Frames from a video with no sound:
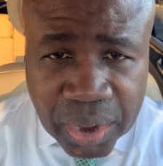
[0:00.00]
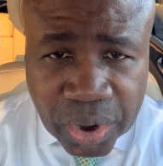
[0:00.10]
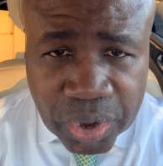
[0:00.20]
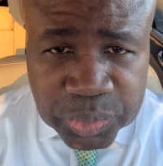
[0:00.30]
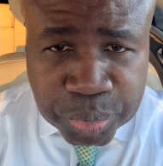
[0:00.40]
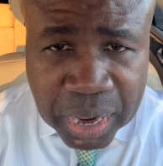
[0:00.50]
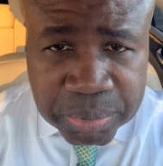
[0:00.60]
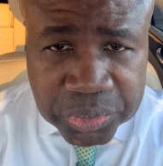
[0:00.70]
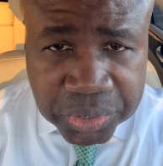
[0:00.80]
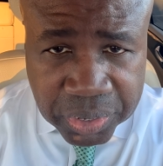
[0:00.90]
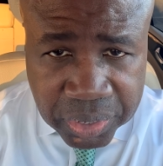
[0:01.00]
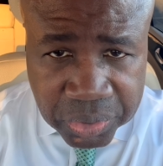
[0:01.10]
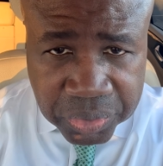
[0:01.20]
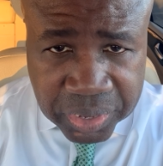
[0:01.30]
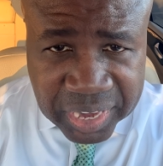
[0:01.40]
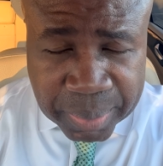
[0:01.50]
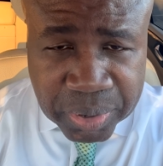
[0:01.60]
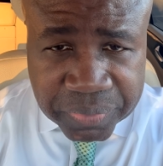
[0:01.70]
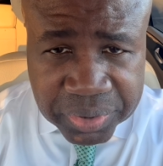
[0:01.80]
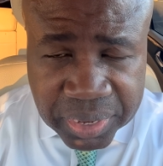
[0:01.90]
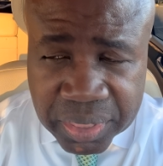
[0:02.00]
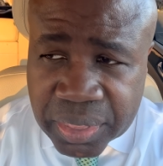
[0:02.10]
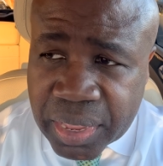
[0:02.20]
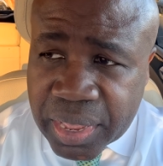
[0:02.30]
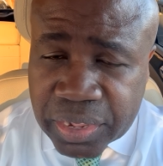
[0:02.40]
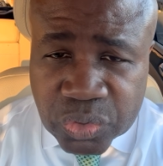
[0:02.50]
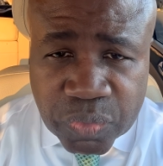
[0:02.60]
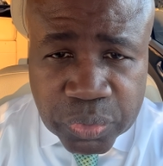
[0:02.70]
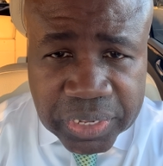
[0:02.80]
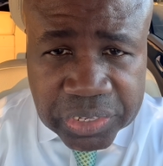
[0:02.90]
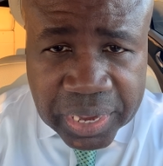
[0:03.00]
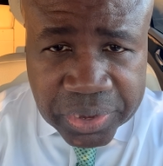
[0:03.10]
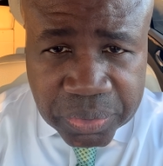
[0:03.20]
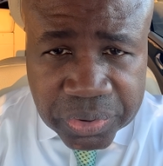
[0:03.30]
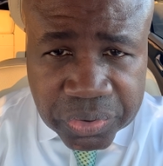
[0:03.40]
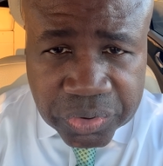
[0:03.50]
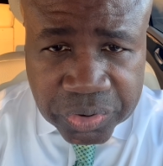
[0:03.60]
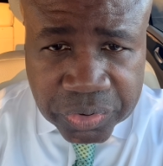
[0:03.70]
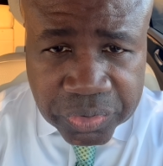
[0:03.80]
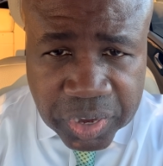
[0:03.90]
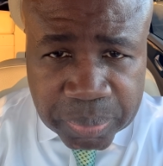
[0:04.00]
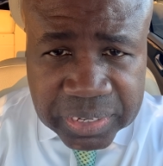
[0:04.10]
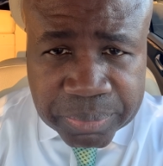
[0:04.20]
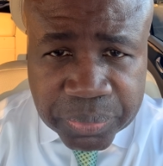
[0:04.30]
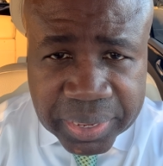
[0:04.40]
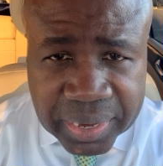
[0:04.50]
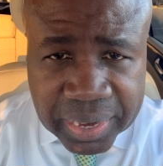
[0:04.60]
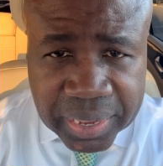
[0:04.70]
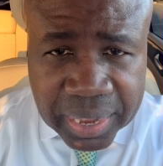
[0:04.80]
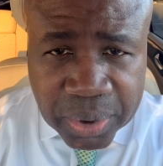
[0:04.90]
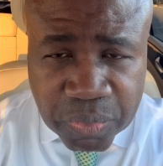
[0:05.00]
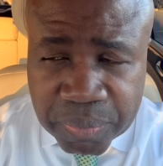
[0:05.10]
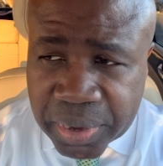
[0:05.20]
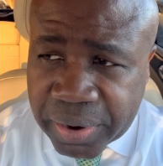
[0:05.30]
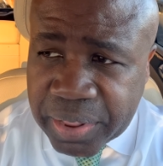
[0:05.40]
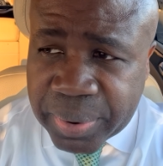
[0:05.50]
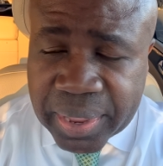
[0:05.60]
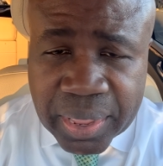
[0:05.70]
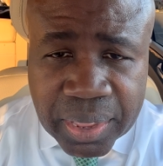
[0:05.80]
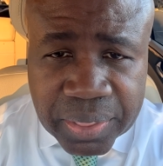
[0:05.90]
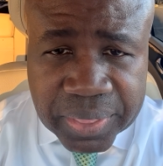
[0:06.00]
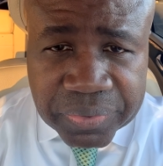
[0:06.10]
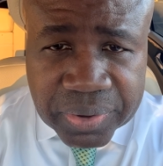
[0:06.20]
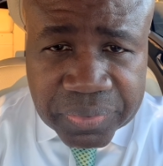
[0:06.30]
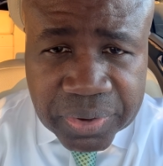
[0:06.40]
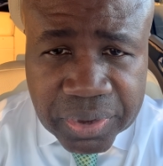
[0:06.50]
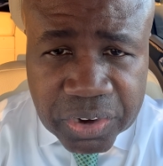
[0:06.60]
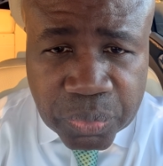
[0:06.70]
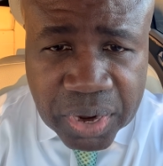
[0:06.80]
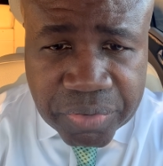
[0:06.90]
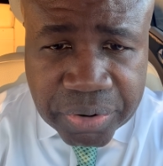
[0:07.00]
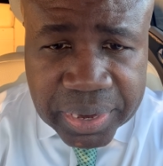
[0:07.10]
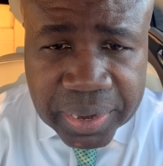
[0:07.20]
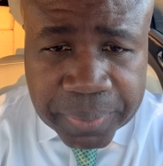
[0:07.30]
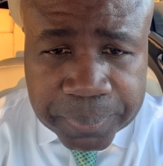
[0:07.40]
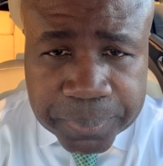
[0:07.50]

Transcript: cause problems to the enamel of the teeth and so forth. I do this just a couple times a week and I go from there. Anyway, thanks for listening. Dr. Walker, have a great day.